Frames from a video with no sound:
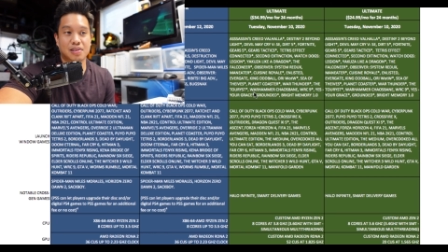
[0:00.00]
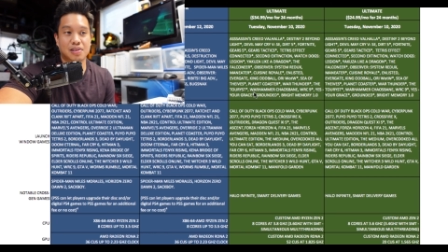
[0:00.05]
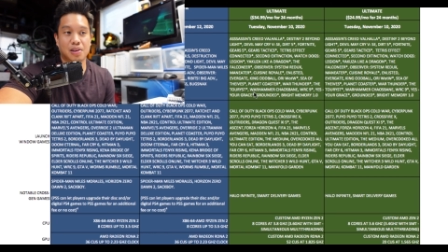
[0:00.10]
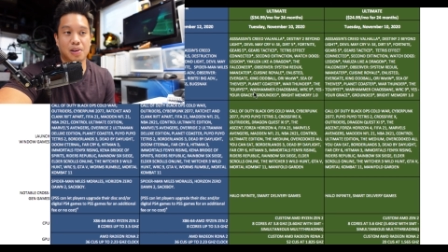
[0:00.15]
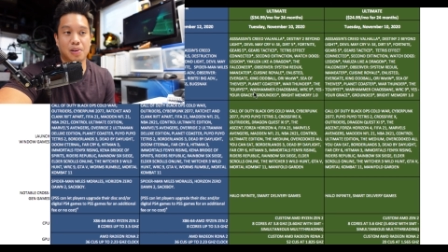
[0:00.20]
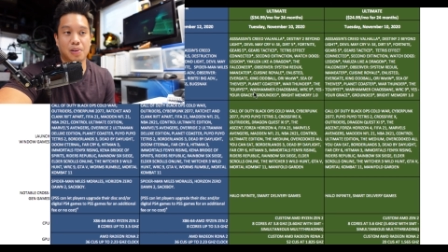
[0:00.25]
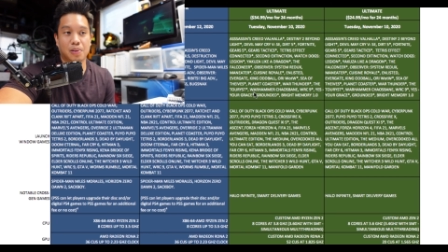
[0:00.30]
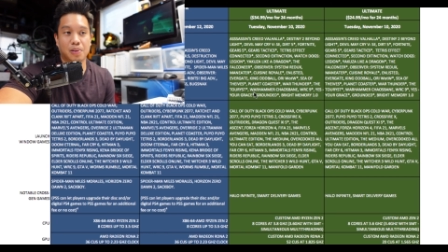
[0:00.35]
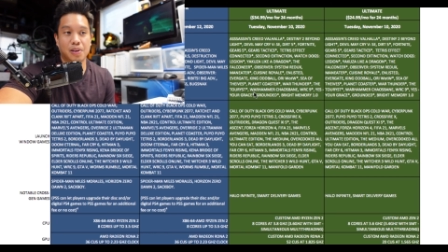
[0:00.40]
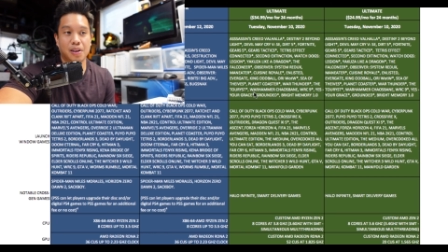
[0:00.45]

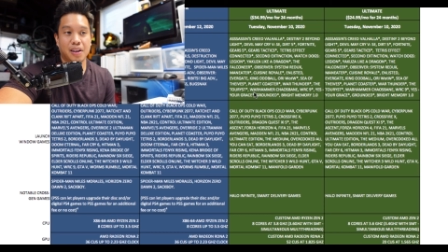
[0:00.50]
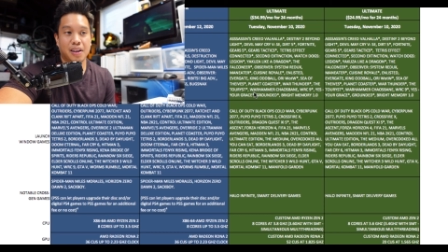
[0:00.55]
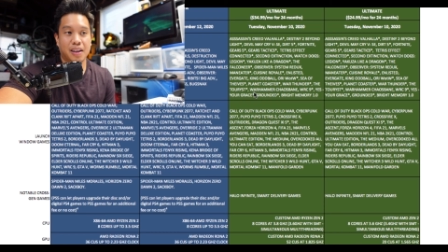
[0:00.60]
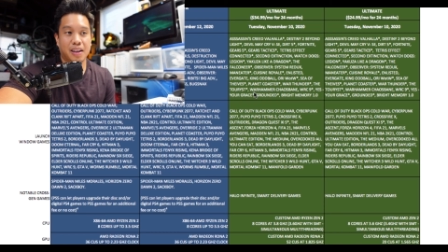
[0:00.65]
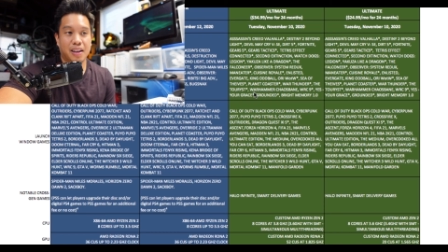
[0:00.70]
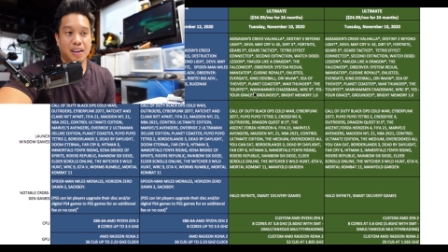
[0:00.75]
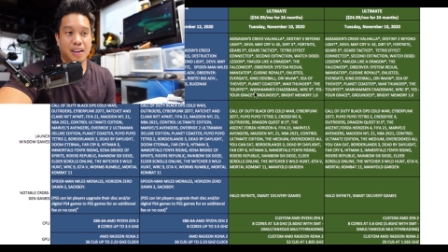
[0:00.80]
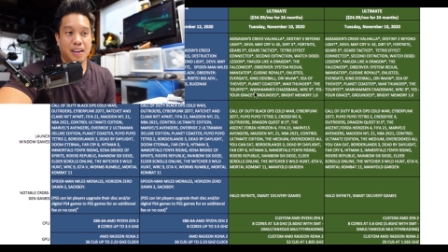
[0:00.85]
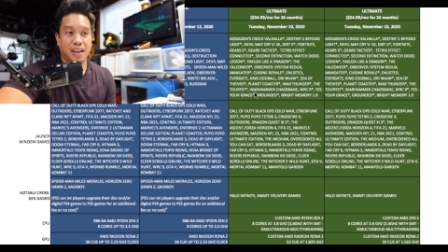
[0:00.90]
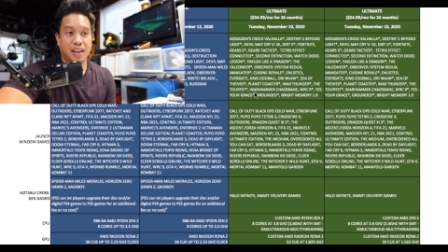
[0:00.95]
So
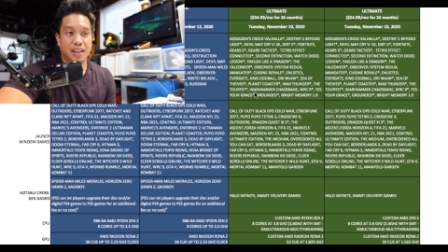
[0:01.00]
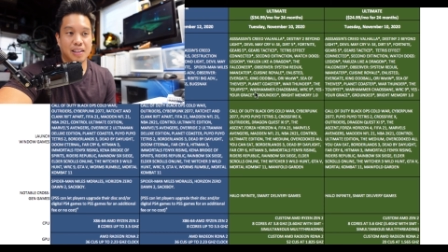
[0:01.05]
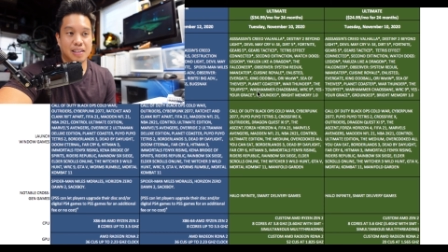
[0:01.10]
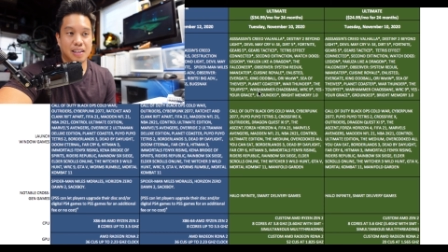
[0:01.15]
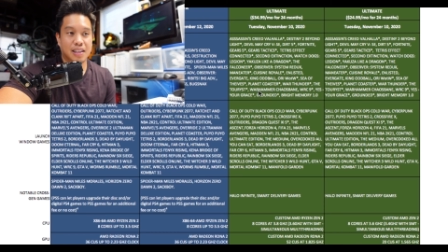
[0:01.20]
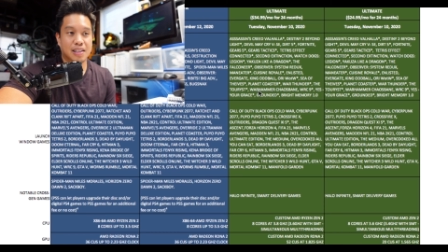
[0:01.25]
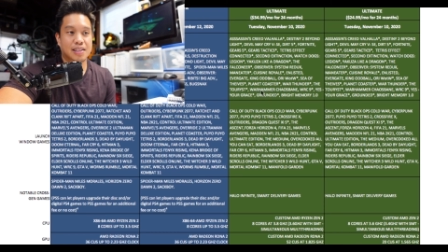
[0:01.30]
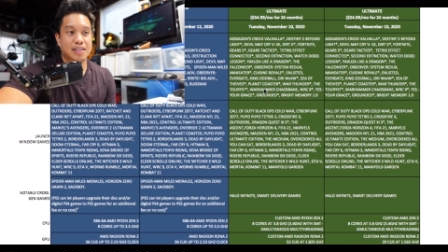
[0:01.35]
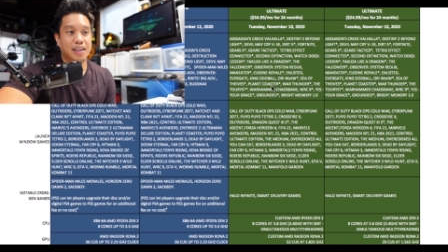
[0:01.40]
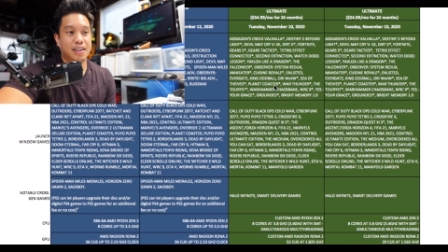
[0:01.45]

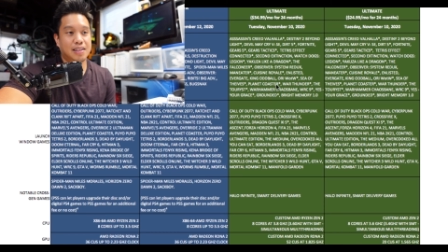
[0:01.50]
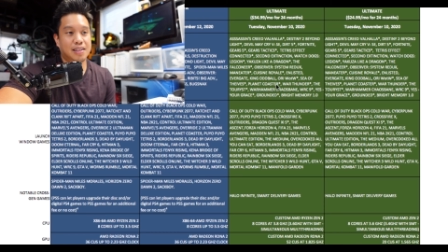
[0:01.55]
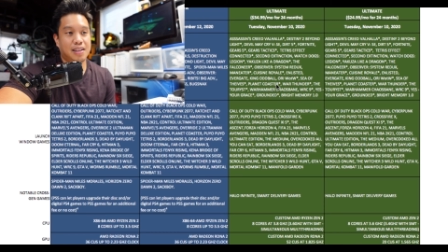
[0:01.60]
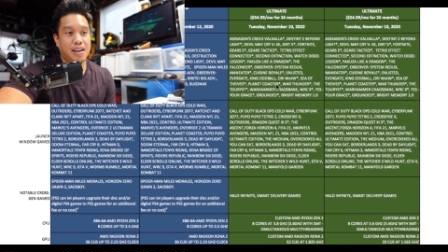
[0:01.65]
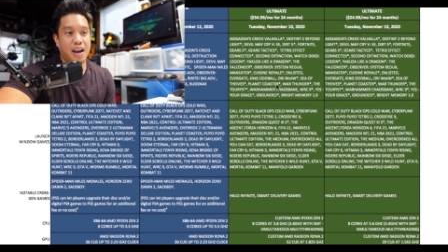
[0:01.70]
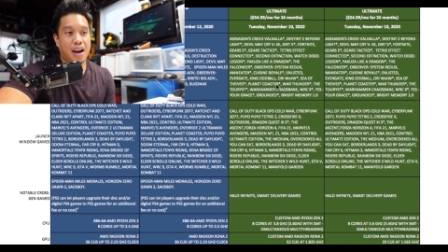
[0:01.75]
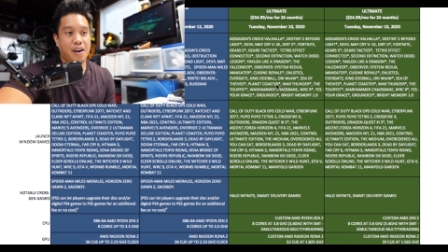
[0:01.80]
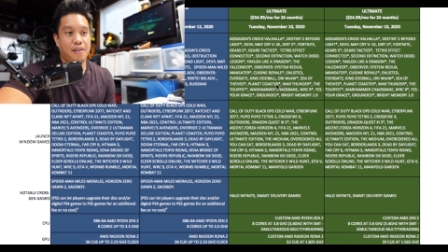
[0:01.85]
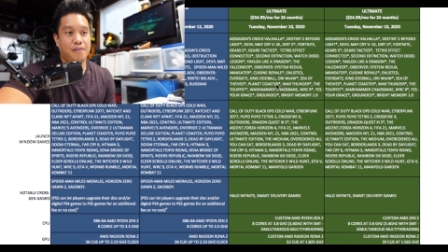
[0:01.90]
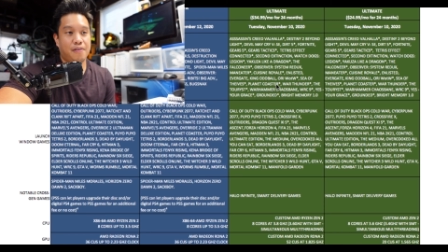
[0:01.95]
it's nice
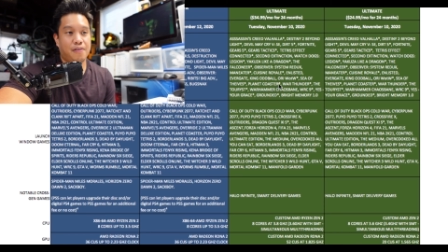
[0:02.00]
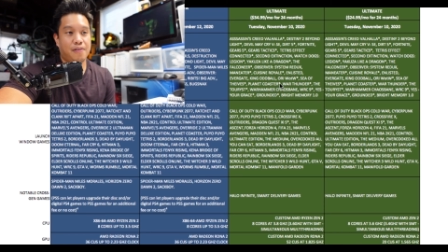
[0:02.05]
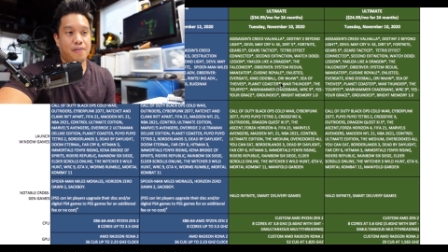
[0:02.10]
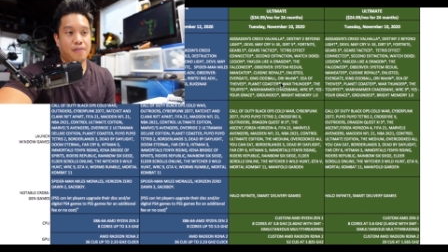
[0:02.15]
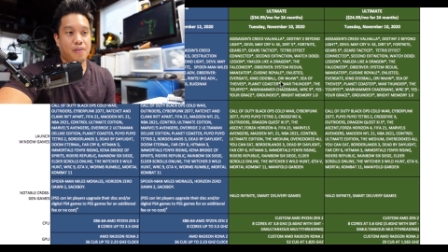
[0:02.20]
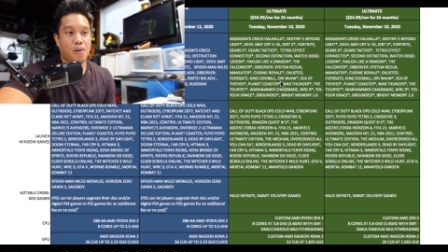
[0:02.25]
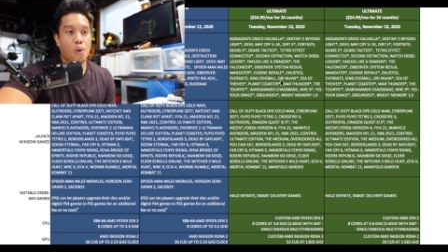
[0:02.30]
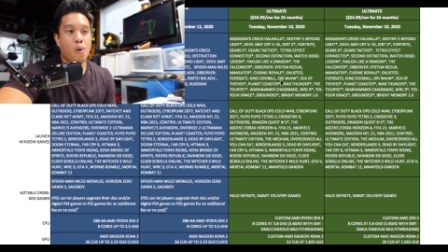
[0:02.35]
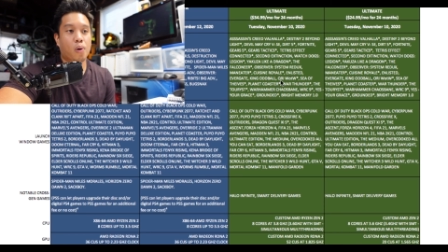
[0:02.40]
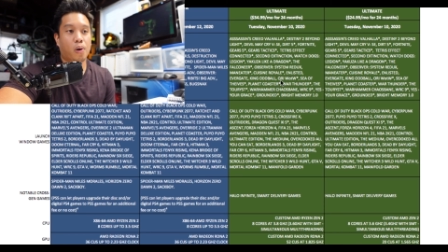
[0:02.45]
to have
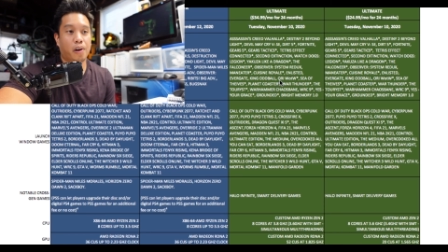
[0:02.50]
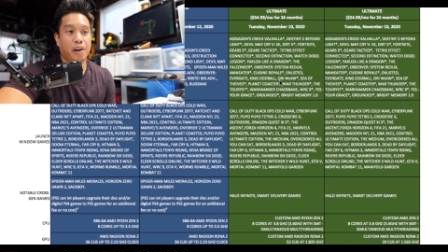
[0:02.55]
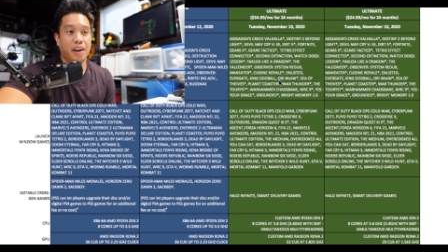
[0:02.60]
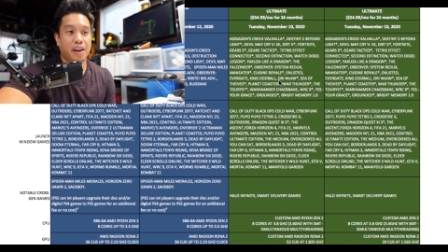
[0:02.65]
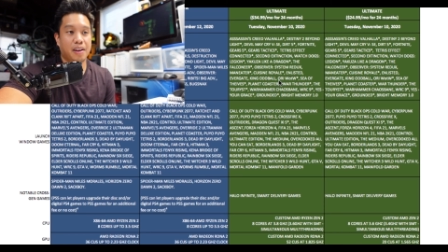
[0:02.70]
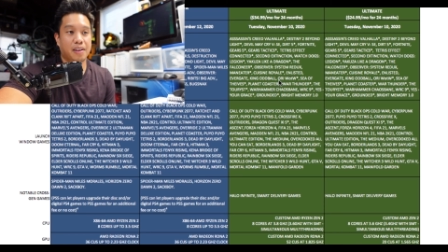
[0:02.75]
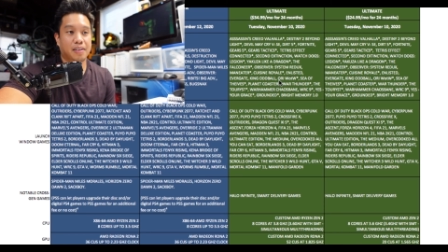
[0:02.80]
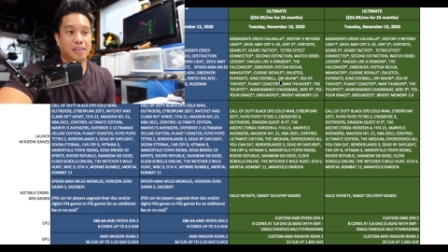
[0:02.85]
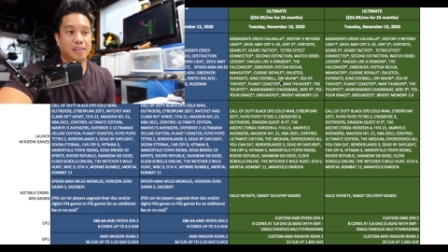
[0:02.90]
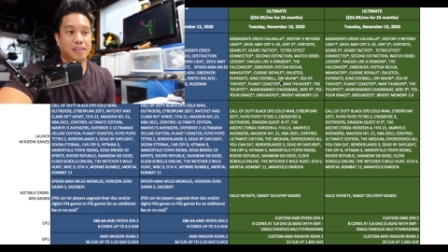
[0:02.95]

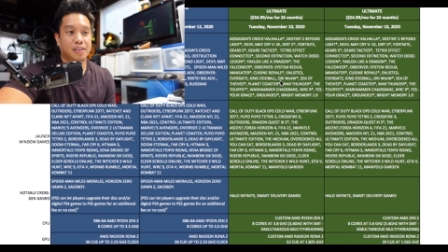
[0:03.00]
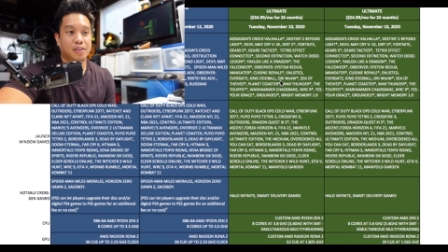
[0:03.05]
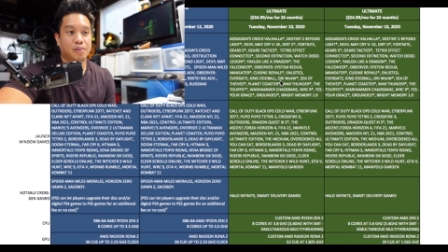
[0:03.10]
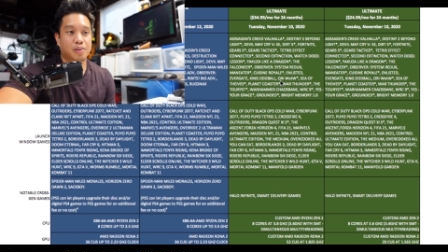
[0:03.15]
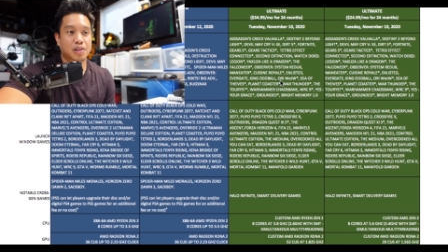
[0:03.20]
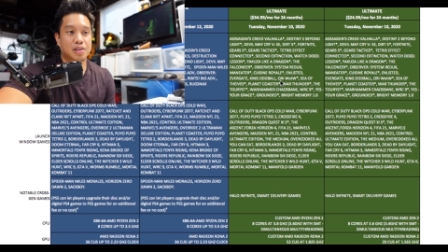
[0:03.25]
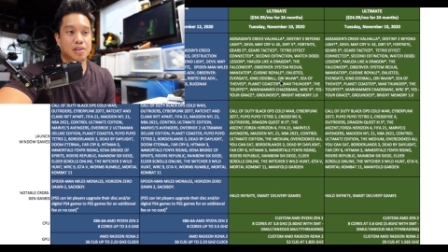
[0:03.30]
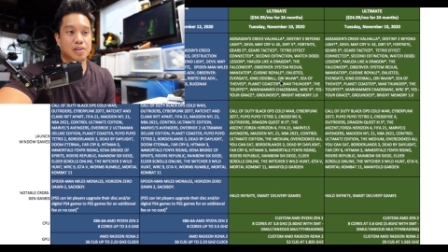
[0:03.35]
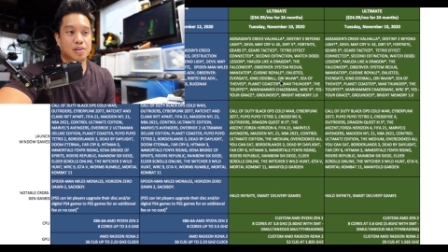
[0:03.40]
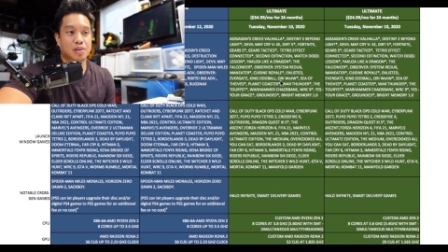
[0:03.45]
Ori,
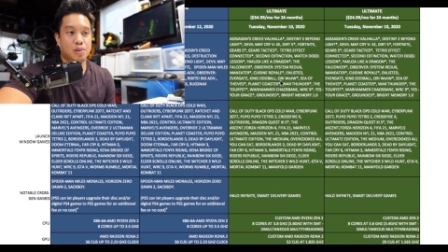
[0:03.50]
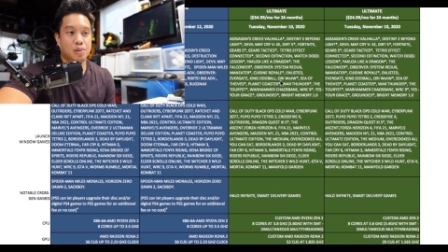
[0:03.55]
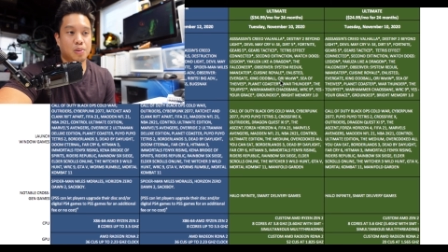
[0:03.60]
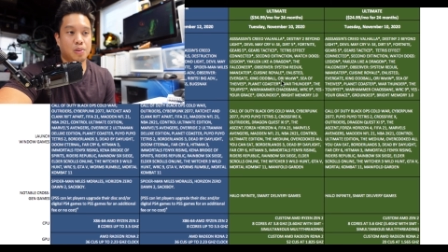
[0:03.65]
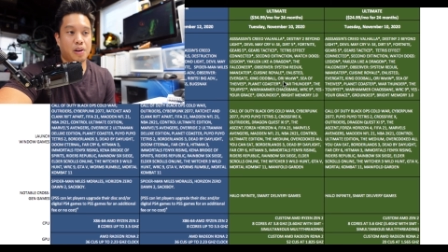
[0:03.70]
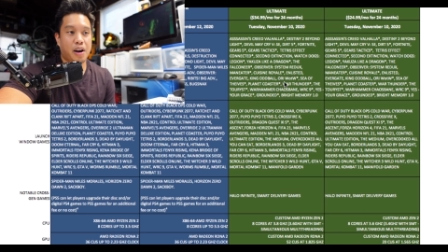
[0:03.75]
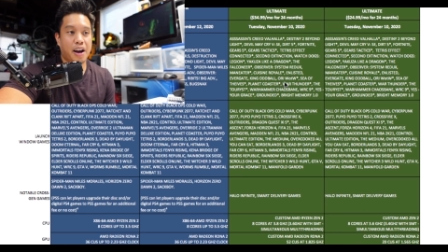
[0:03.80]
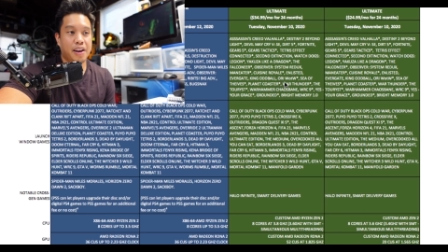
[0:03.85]
which is cool.